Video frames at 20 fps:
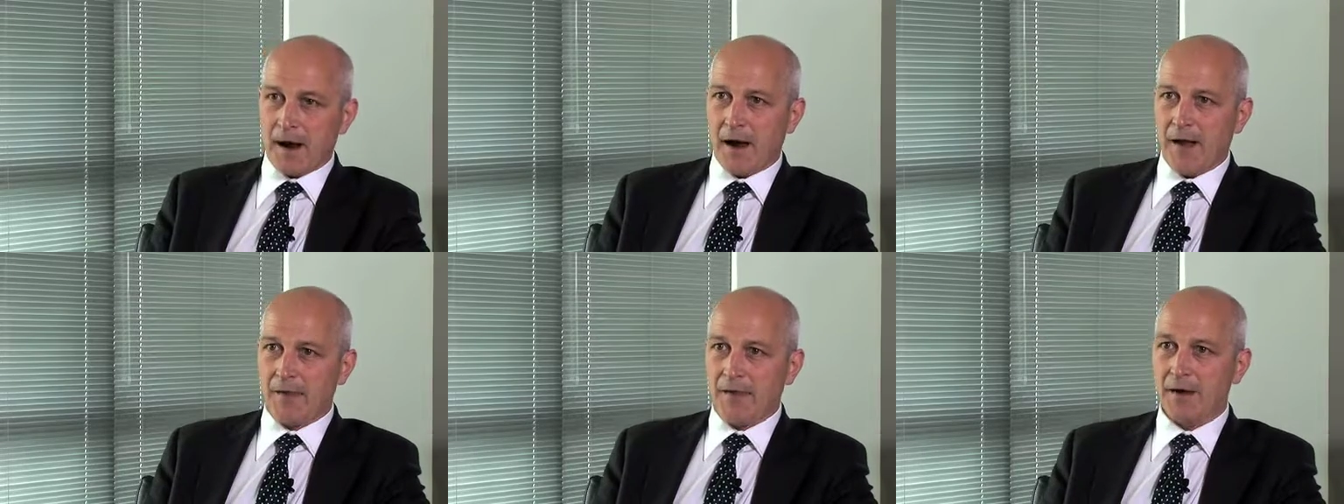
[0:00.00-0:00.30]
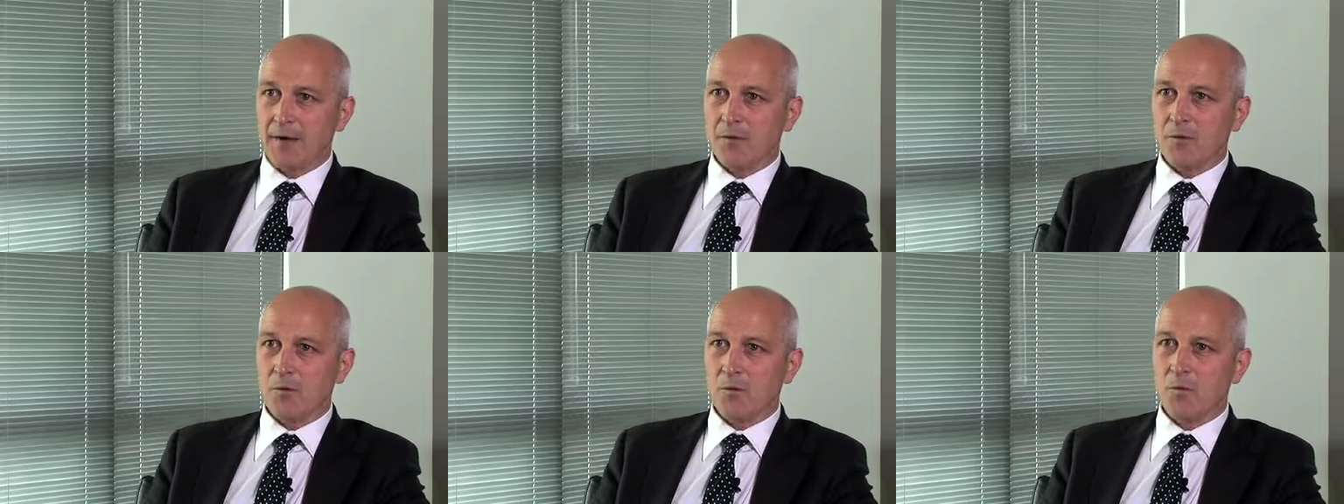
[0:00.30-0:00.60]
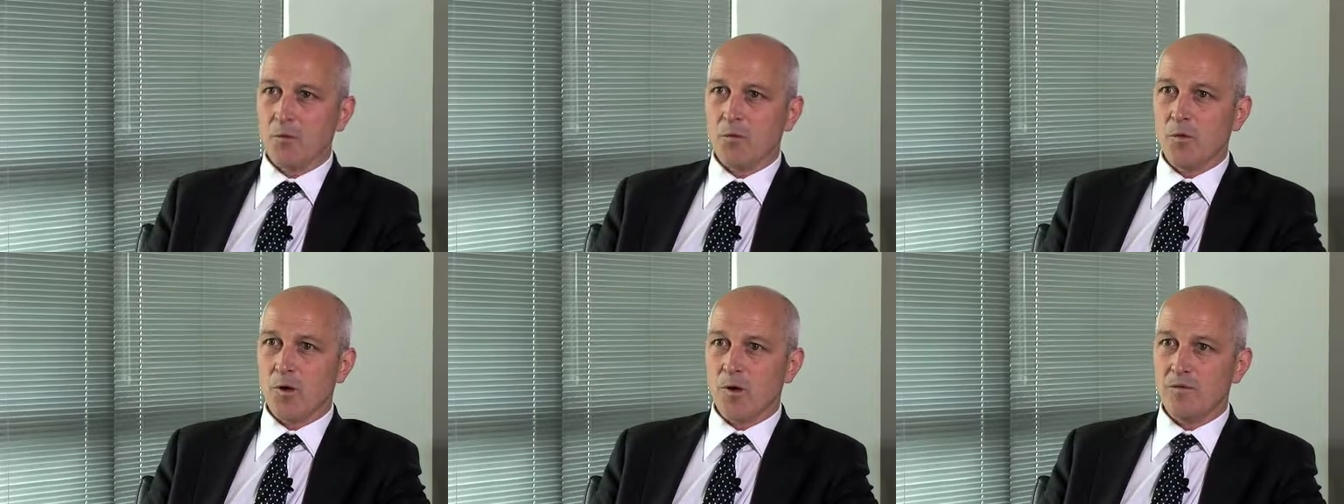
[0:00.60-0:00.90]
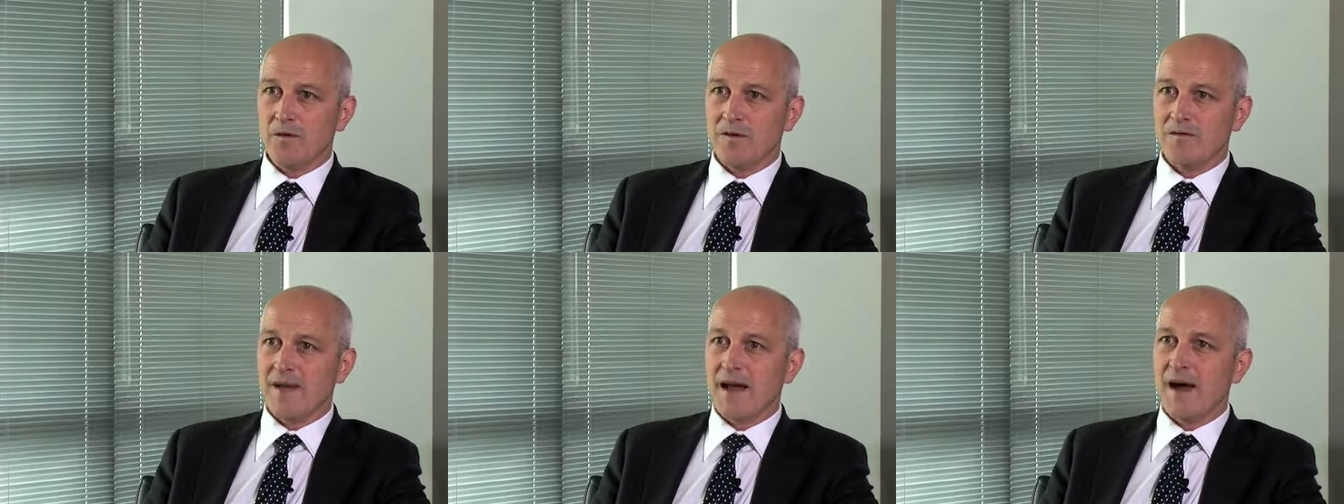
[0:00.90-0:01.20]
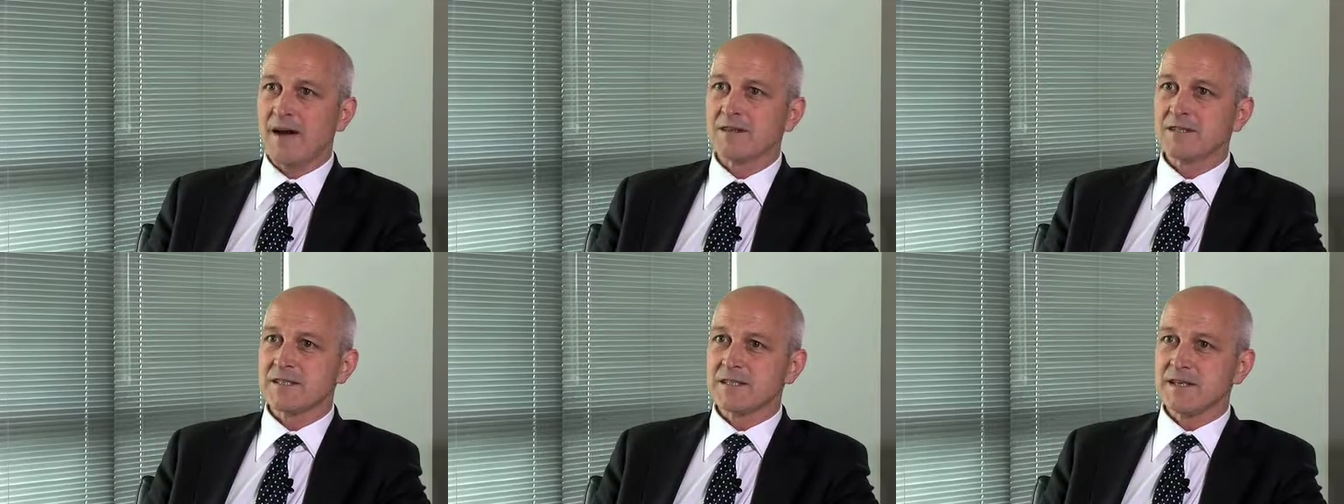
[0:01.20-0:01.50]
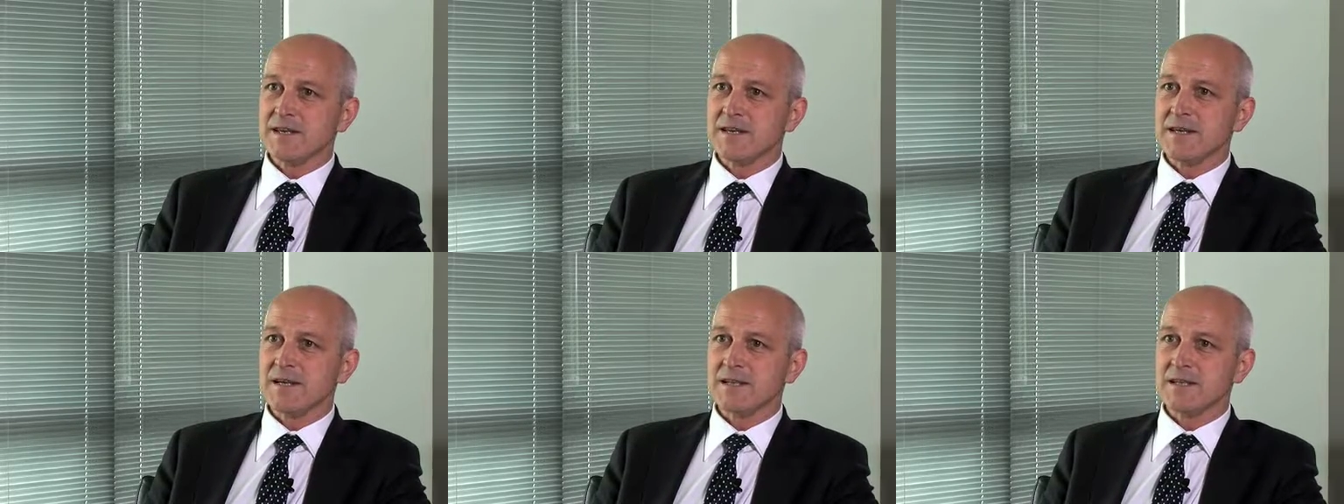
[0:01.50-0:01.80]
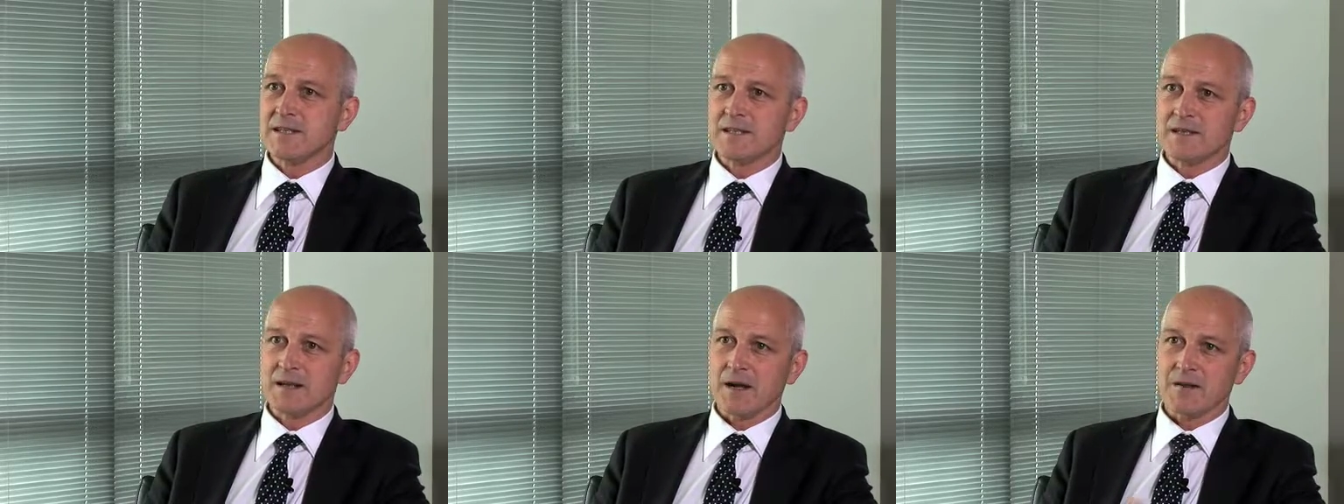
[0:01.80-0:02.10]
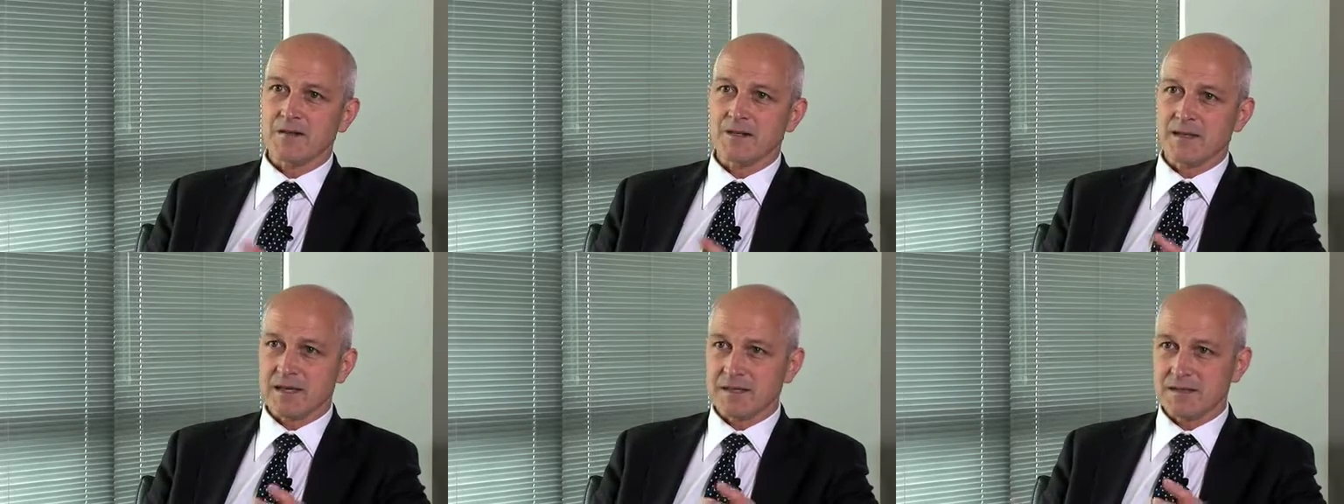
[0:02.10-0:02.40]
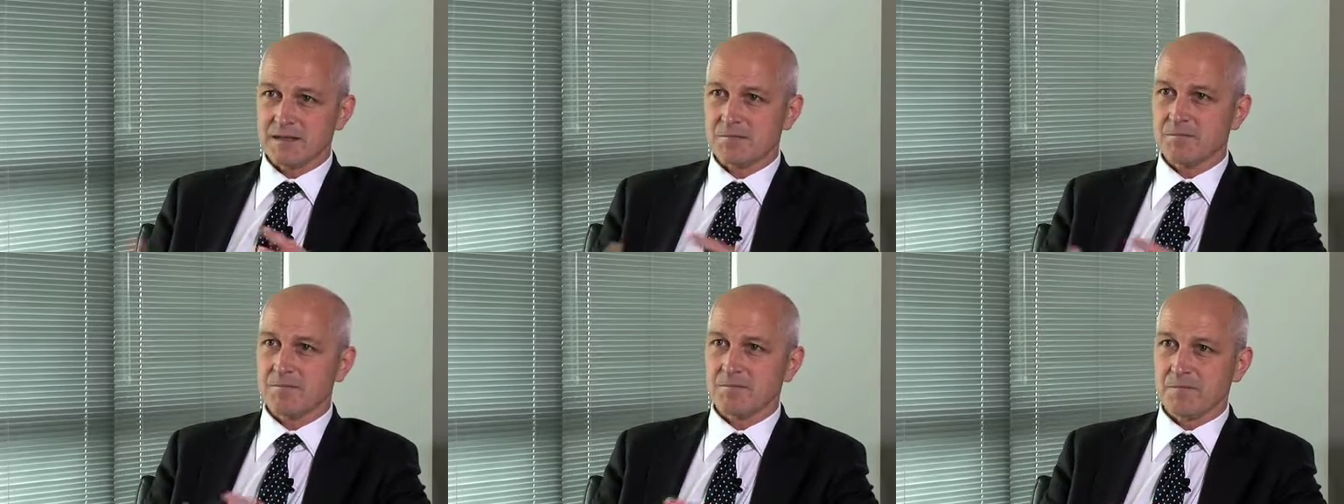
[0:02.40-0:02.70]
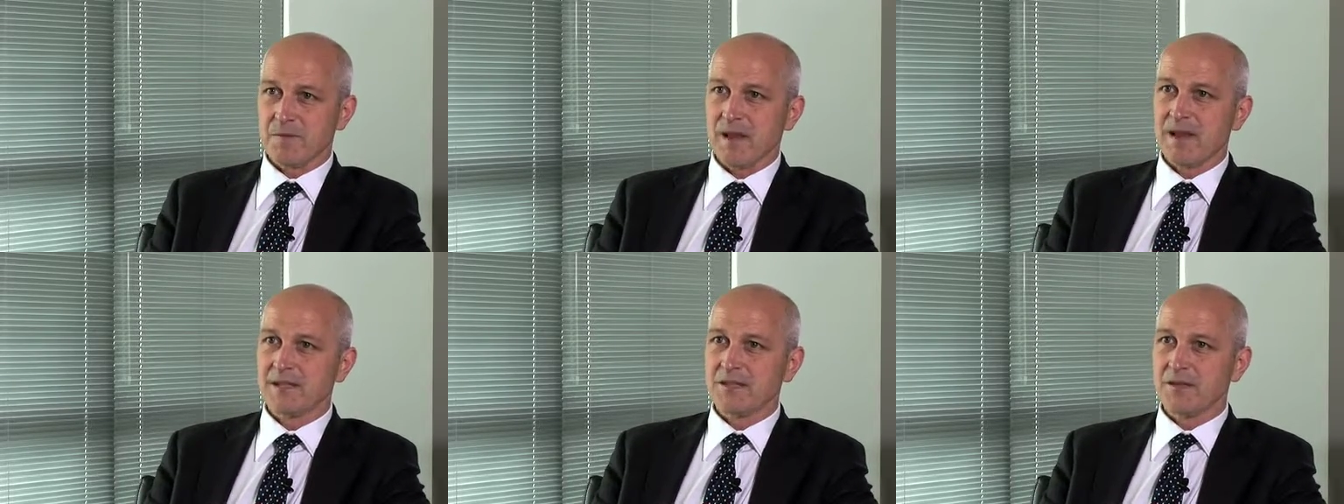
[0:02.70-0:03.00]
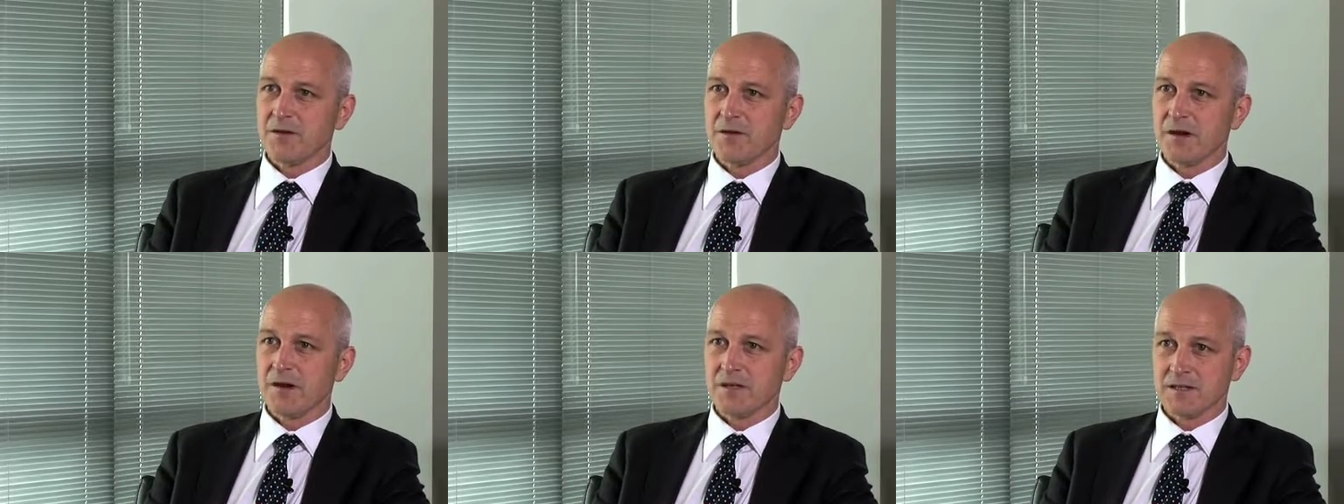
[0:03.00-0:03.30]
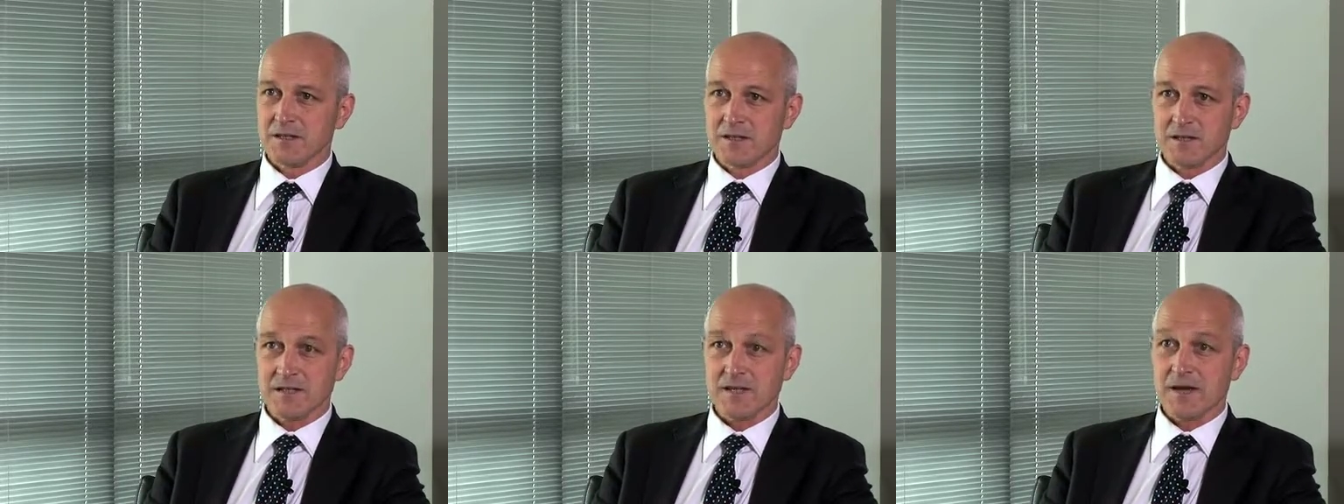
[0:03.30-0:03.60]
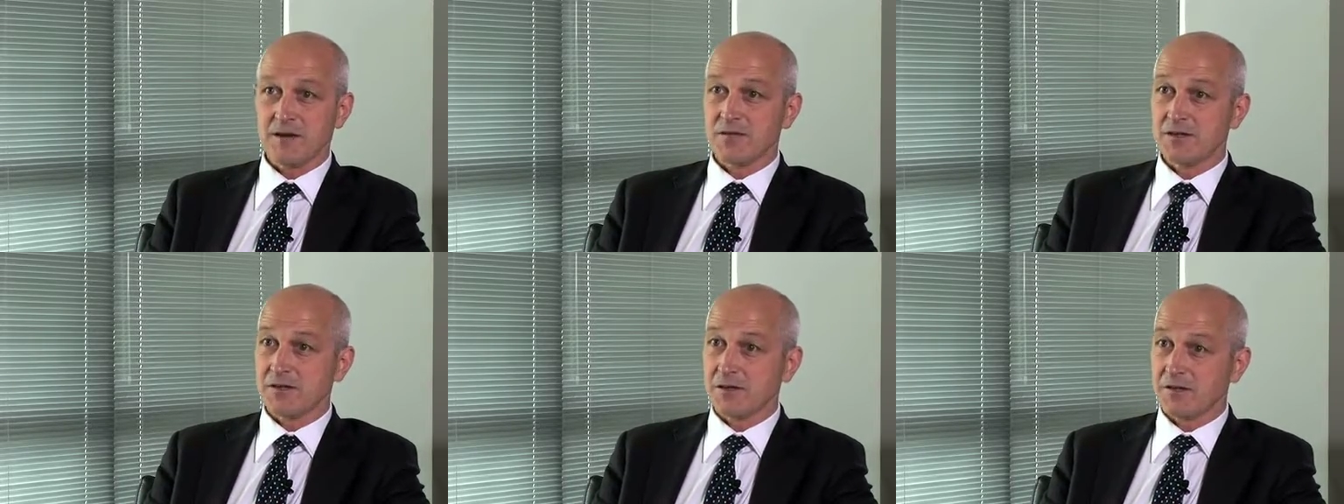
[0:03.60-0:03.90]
I think what we've now seen is, you know, since late 2007,